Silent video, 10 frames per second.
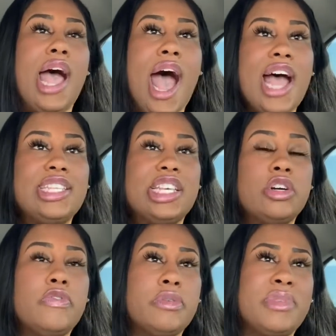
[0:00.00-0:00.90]

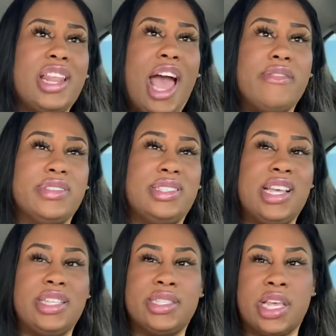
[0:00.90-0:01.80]
ideal for me to have a
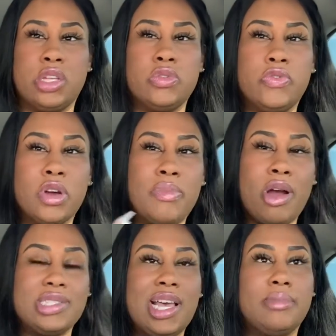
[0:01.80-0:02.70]
set schedule for a
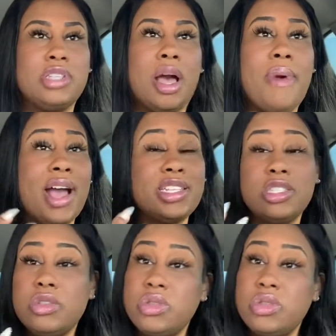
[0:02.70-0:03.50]
part-time job, I just do